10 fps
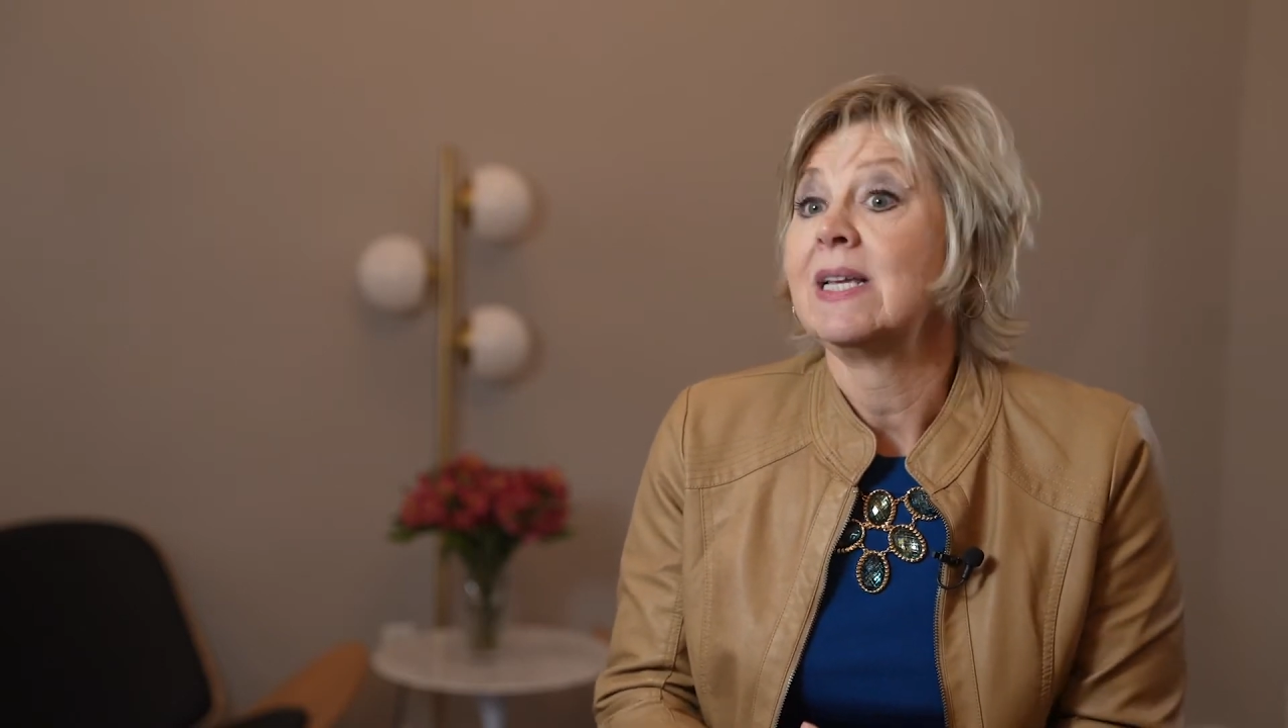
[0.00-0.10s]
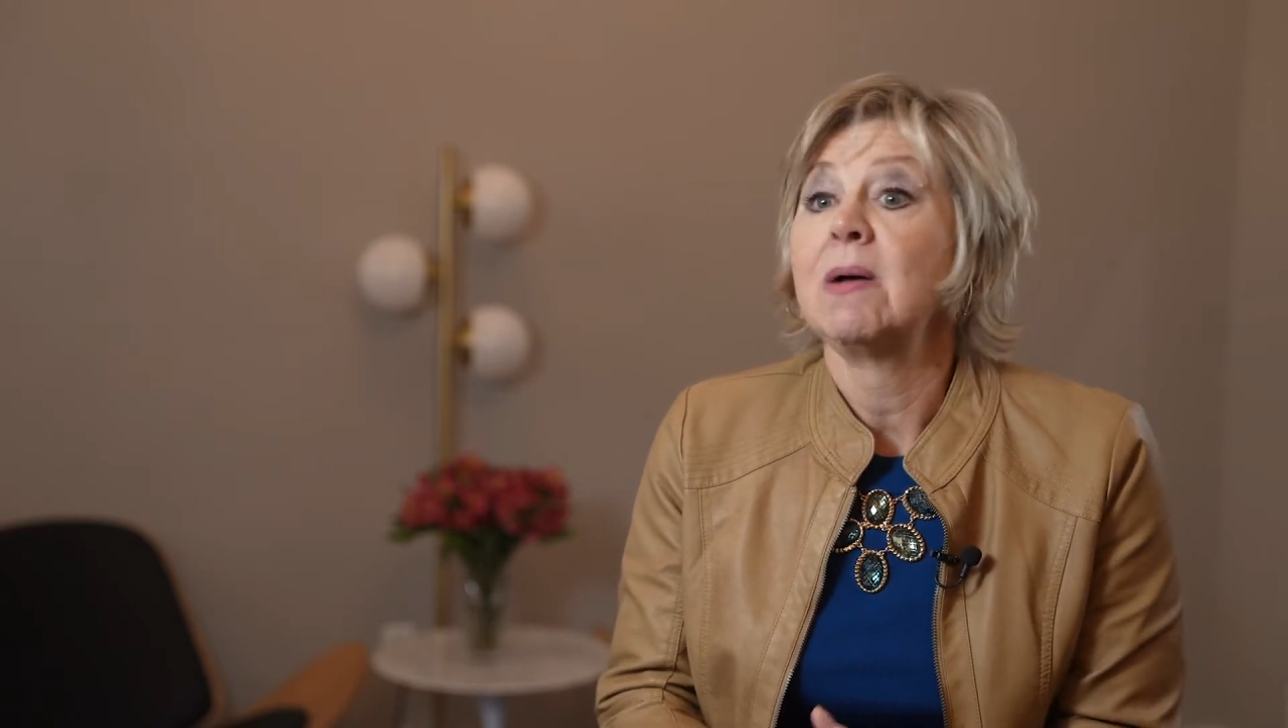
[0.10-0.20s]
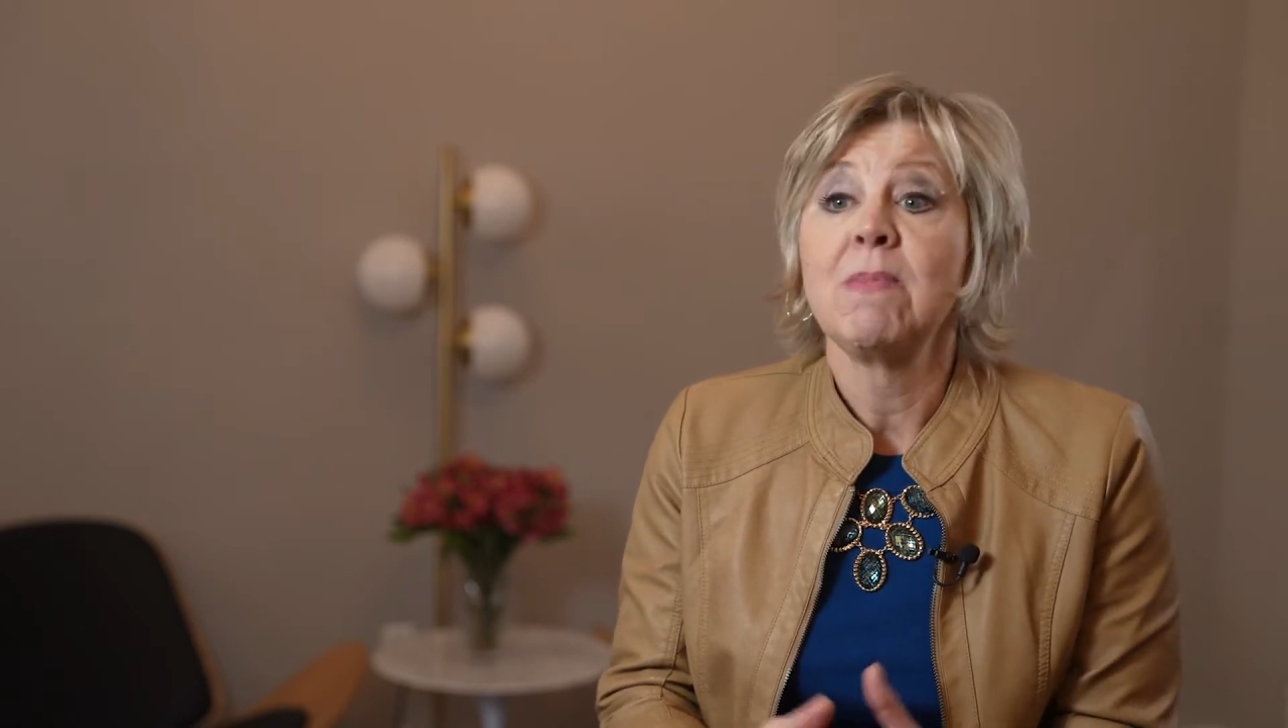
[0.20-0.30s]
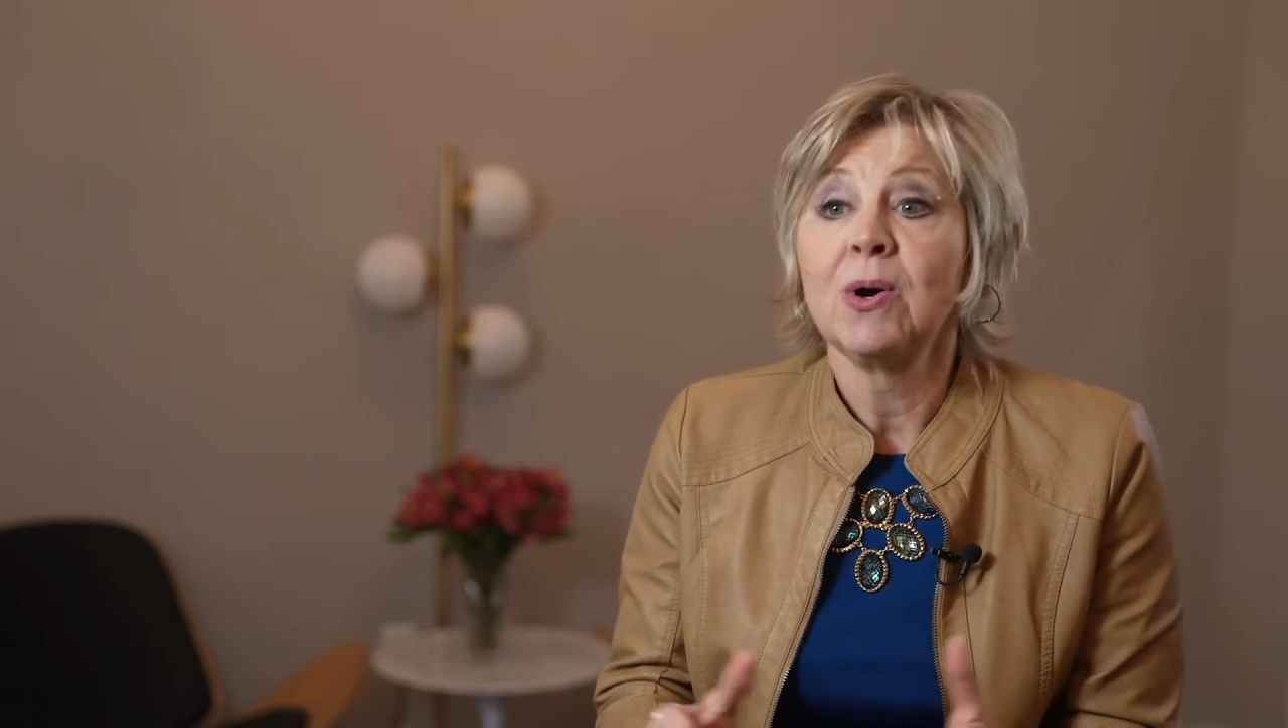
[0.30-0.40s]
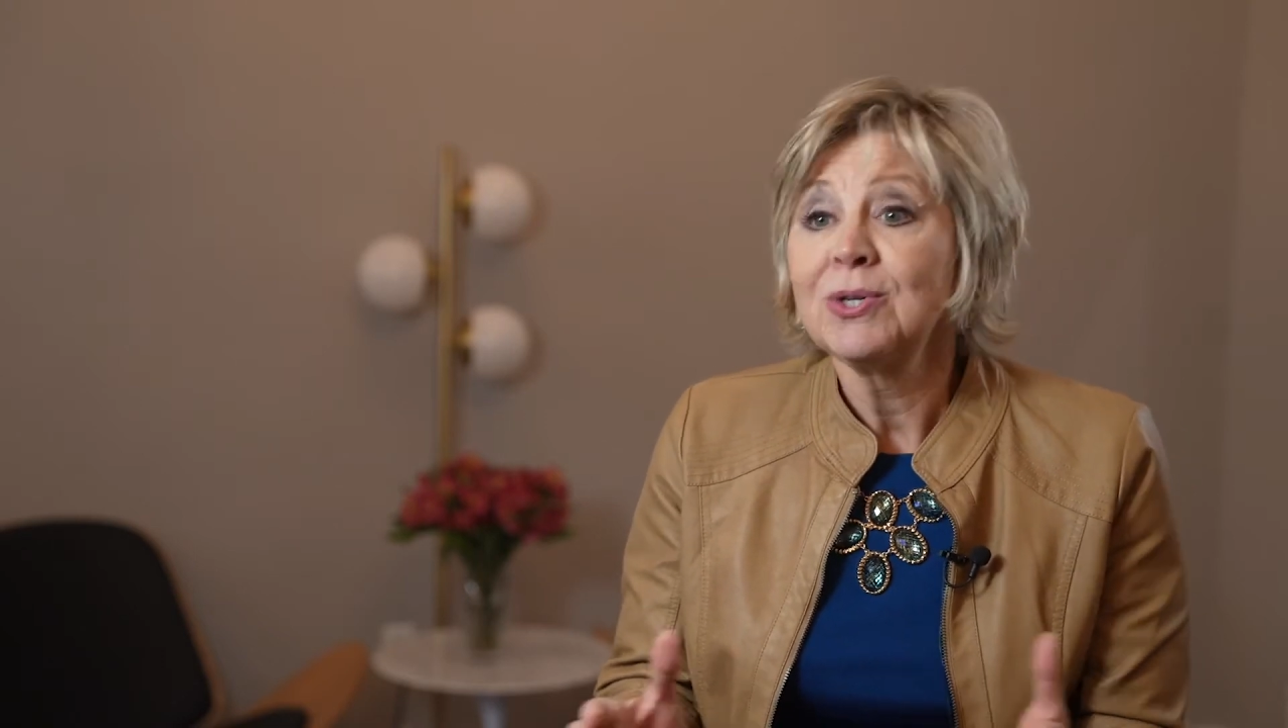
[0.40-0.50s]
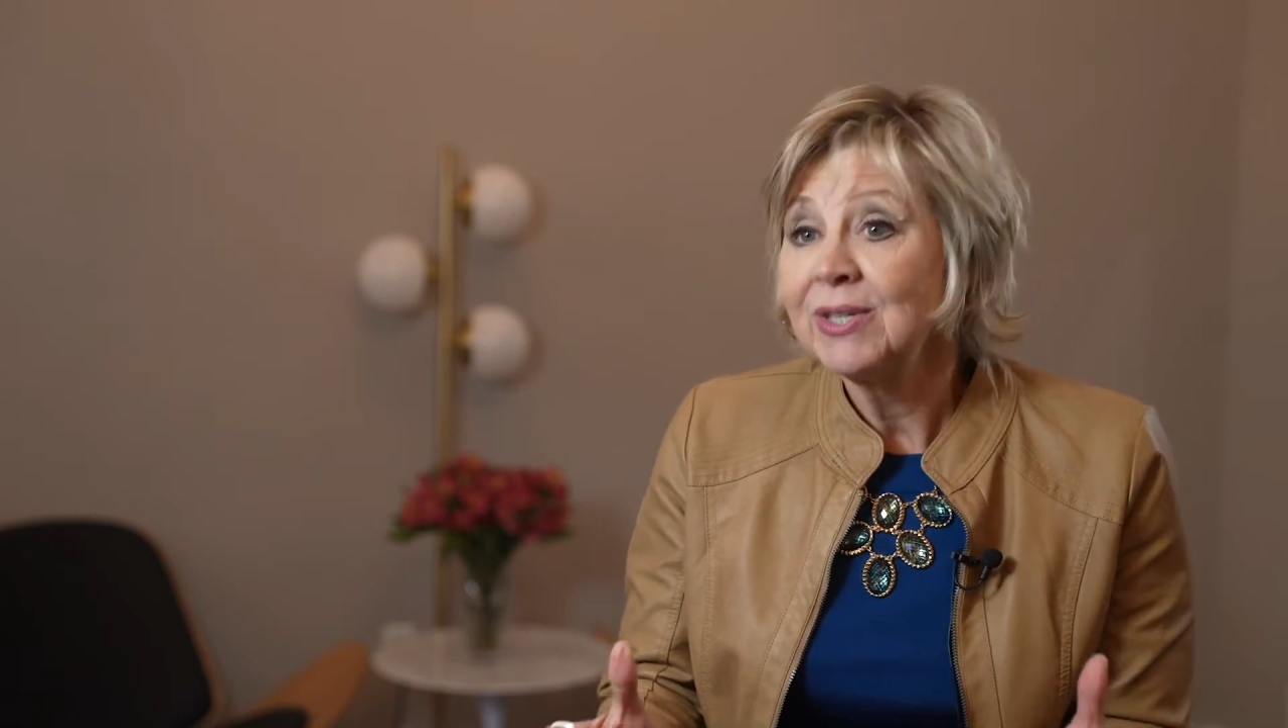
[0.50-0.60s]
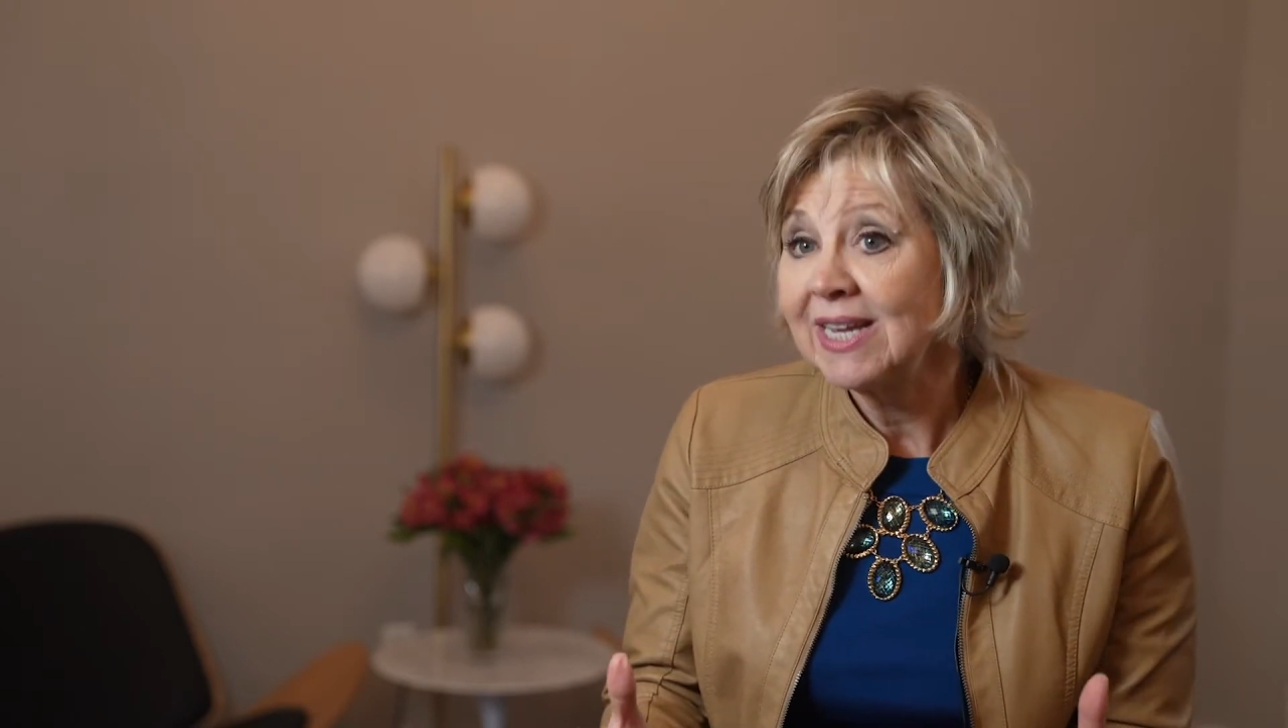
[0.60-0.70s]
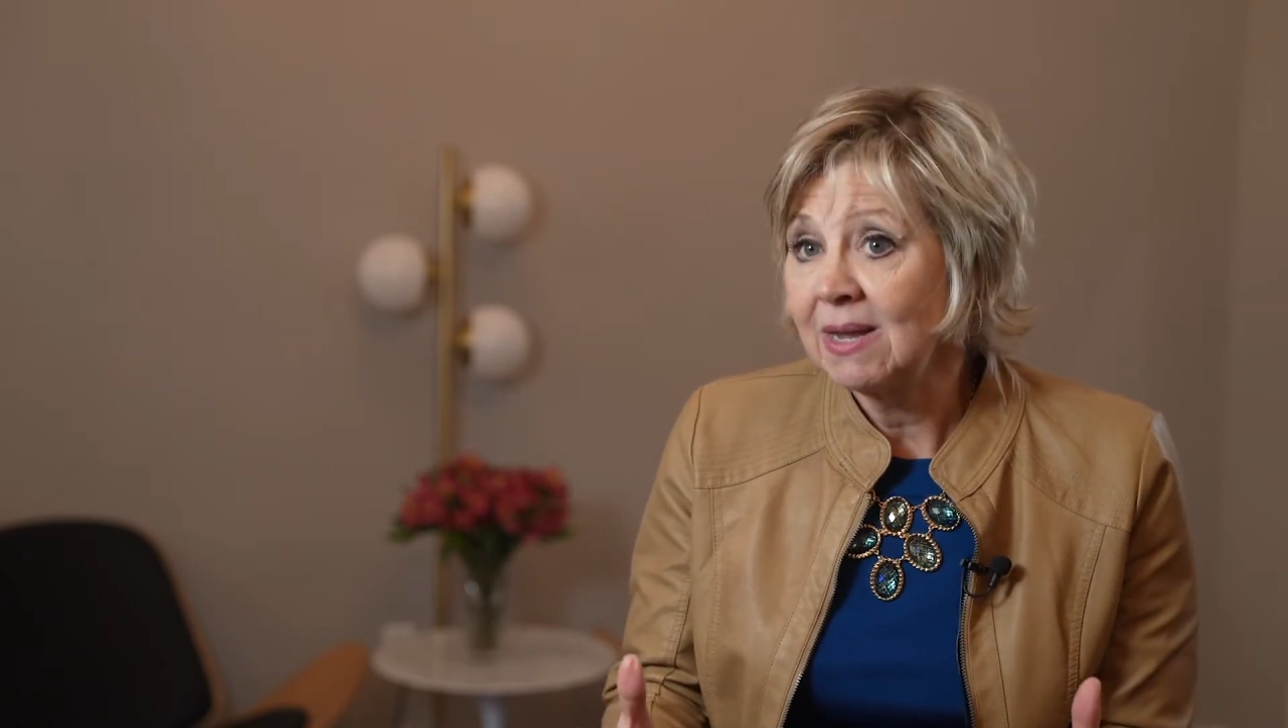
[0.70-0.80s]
emotionally